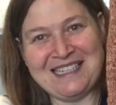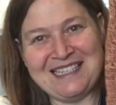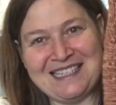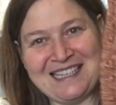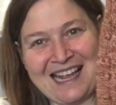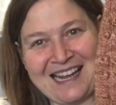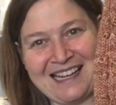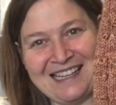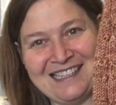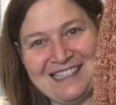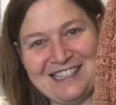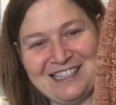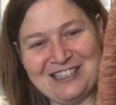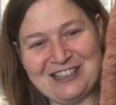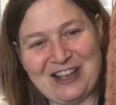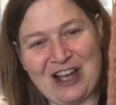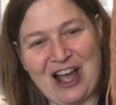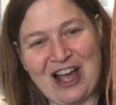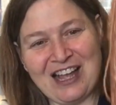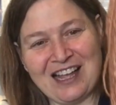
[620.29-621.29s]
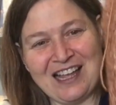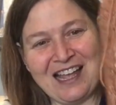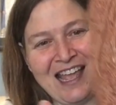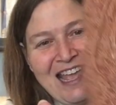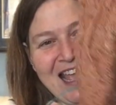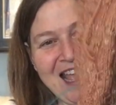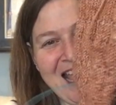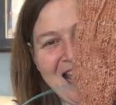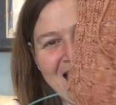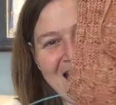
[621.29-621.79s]
second sock.
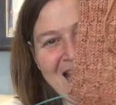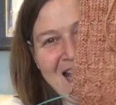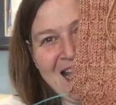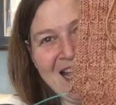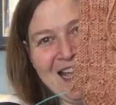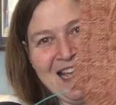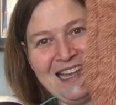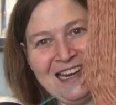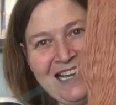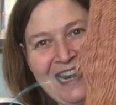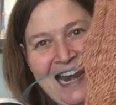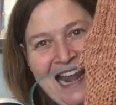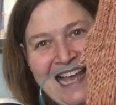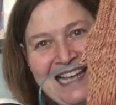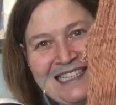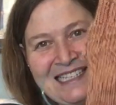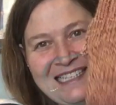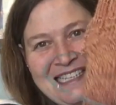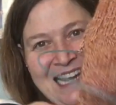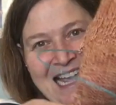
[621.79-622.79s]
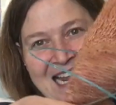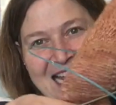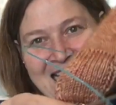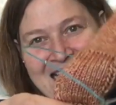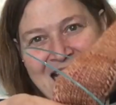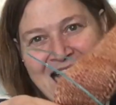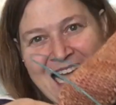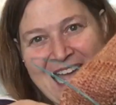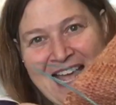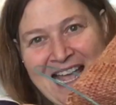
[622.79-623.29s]
And last night
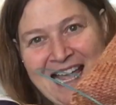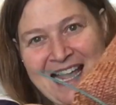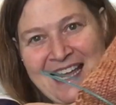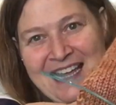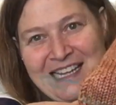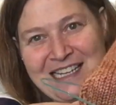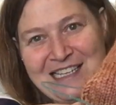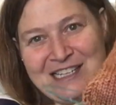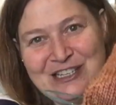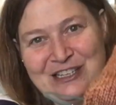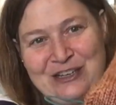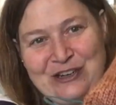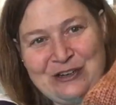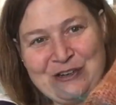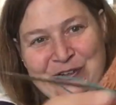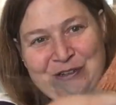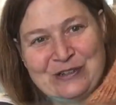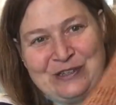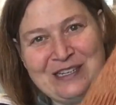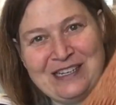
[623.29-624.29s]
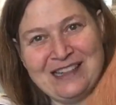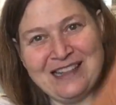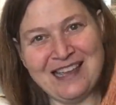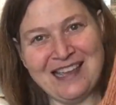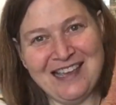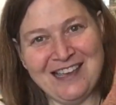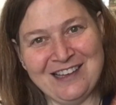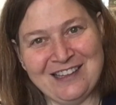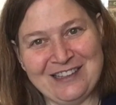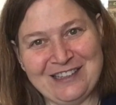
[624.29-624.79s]
I turned the
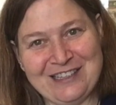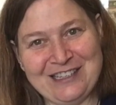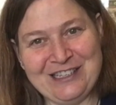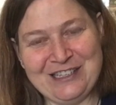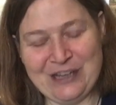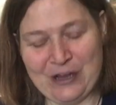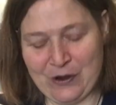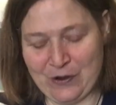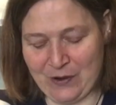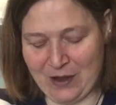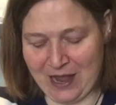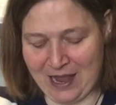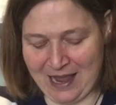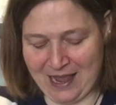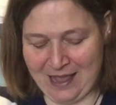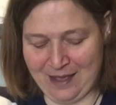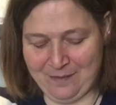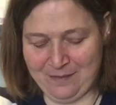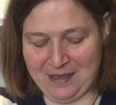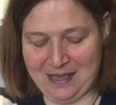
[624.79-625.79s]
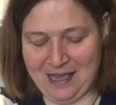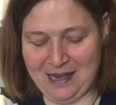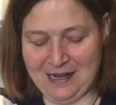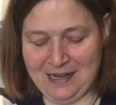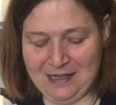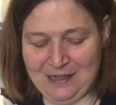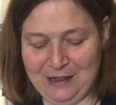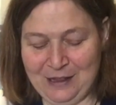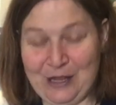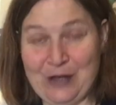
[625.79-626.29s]
heel. So I am
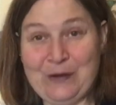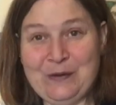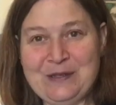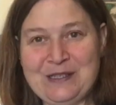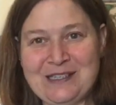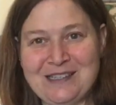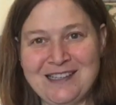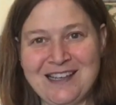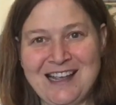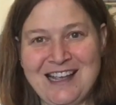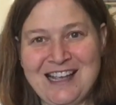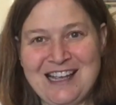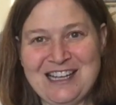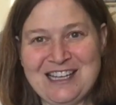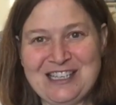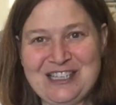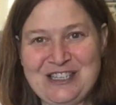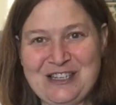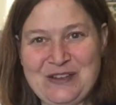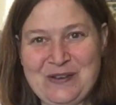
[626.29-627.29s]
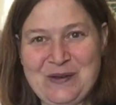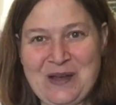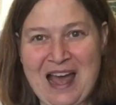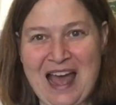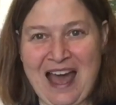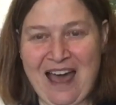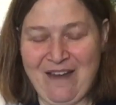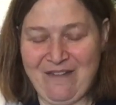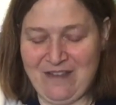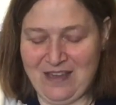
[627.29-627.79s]
getting close to
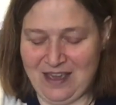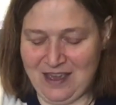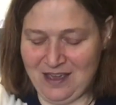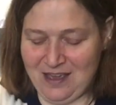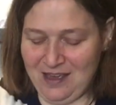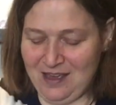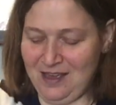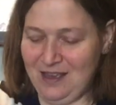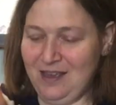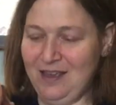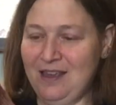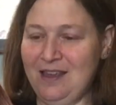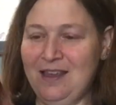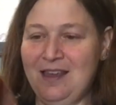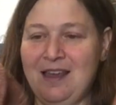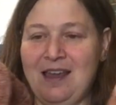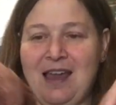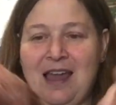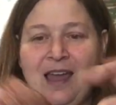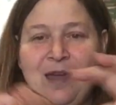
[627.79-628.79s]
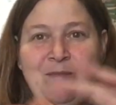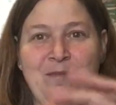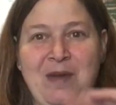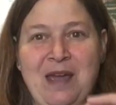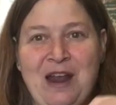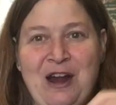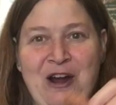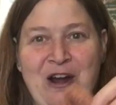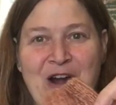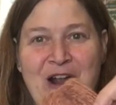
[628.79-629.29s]
having a
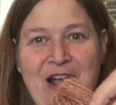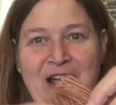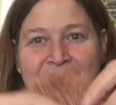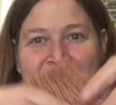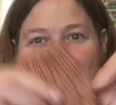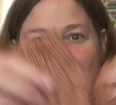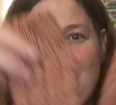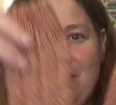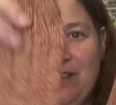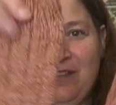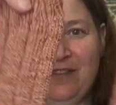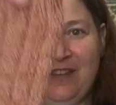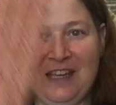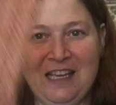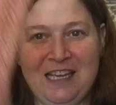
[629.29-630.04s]
pair of